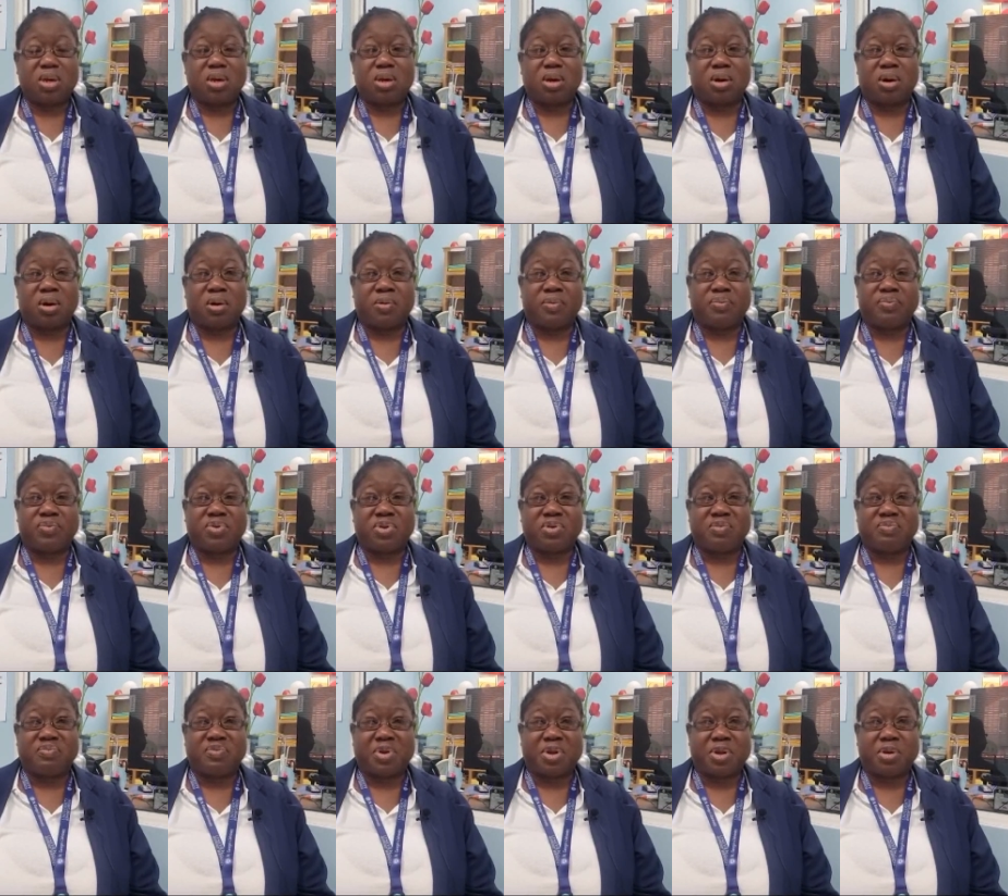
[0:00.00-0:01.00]
of
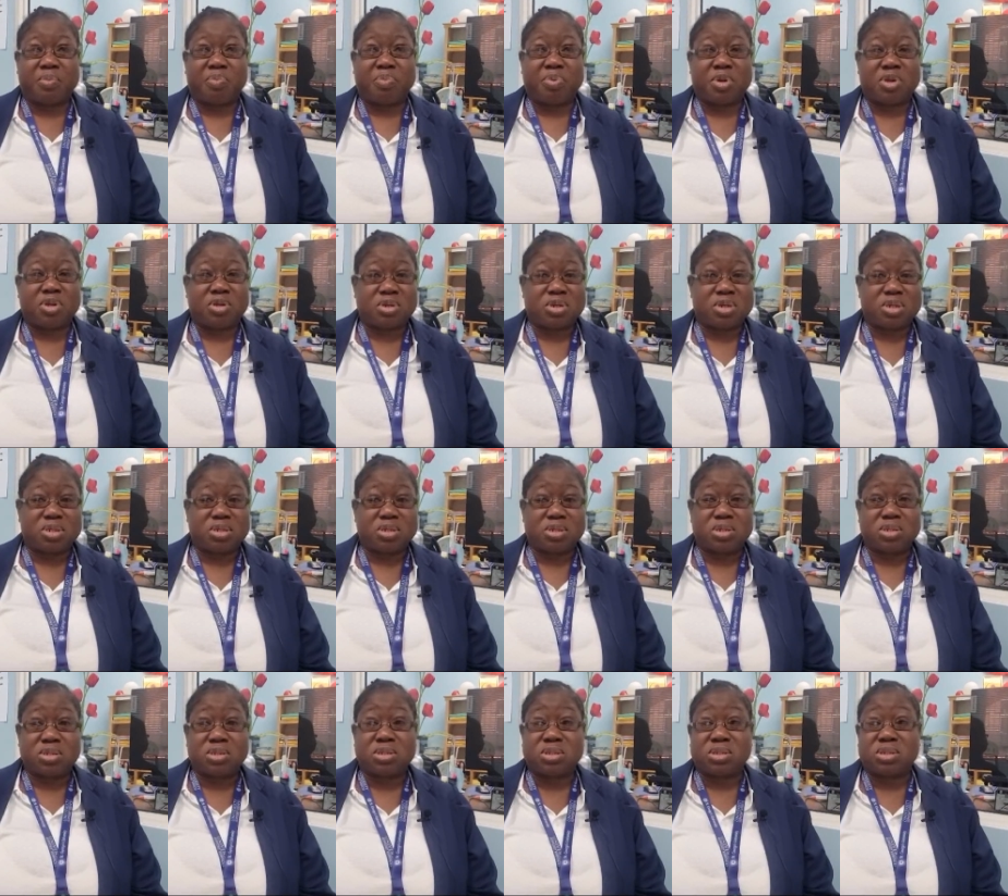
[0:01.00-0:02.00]
developing kidney
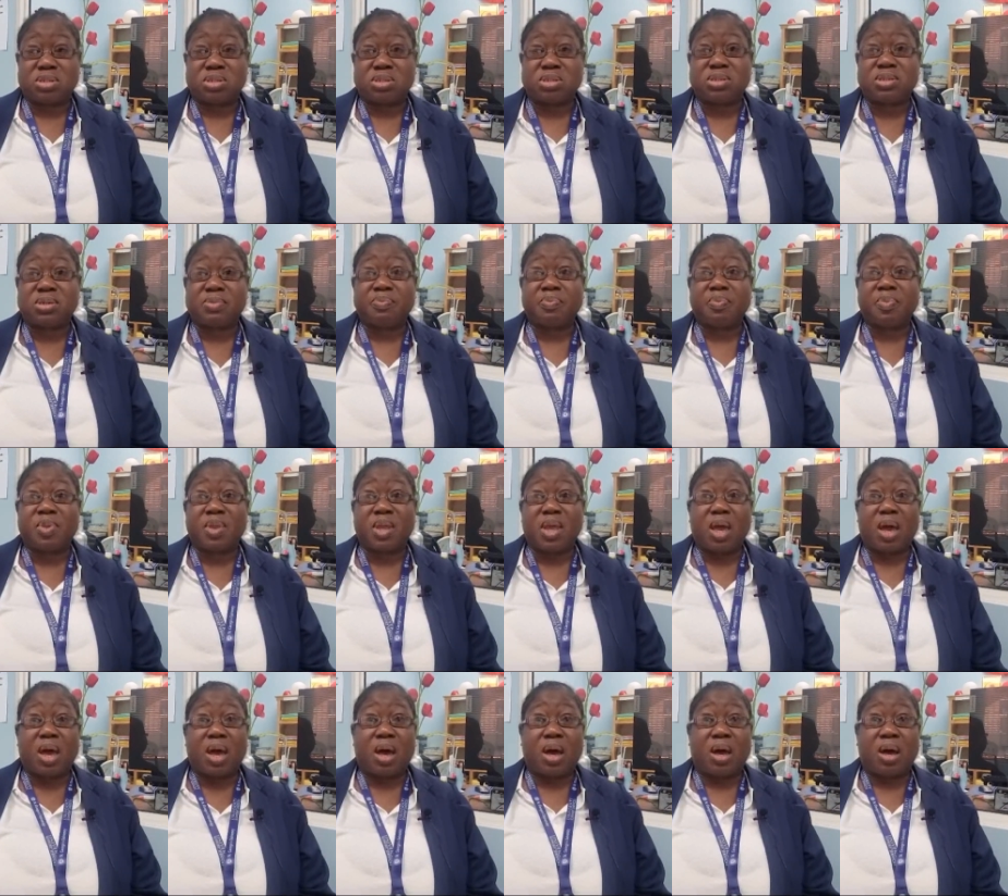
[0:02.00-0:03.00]
disease.
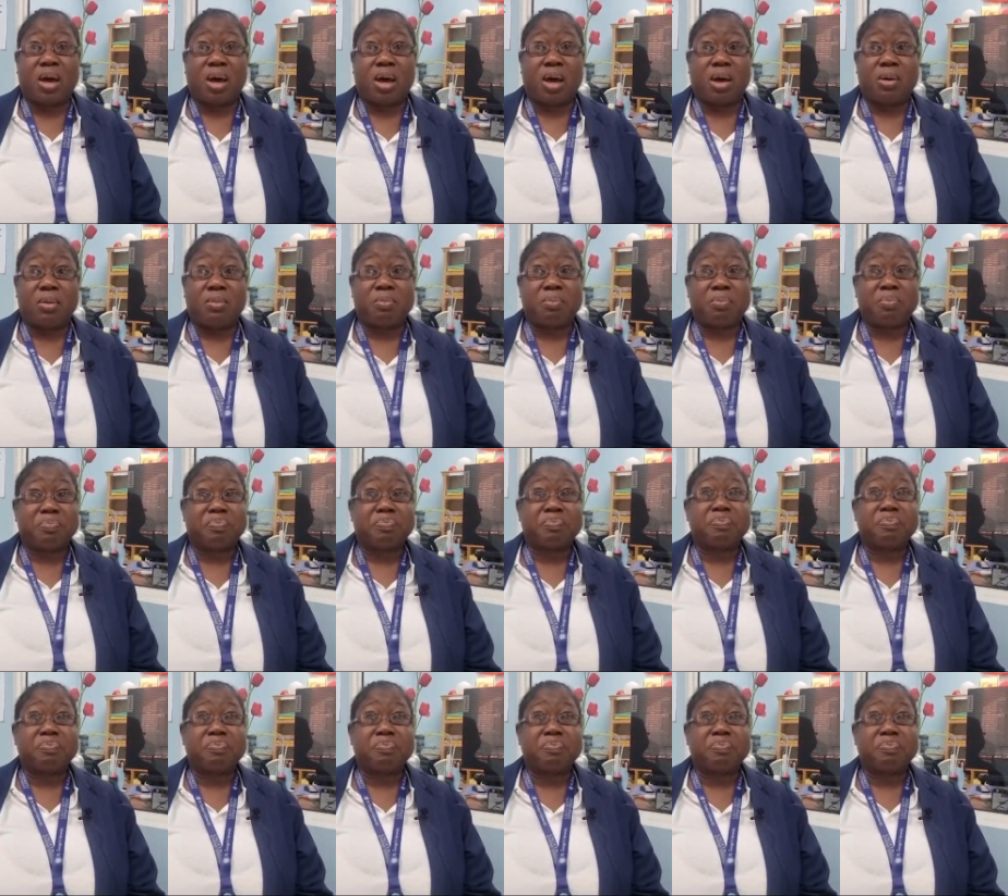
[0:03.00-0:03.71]
Um,